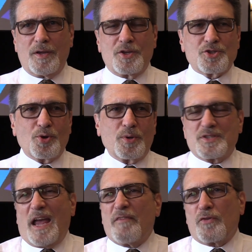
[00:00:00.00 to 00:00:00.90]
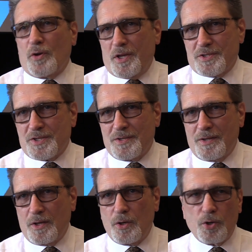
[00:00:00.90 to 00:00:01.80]
So it's effortless.
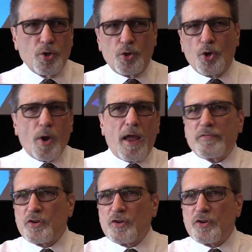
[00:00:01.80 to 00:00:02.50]
You know, you don't have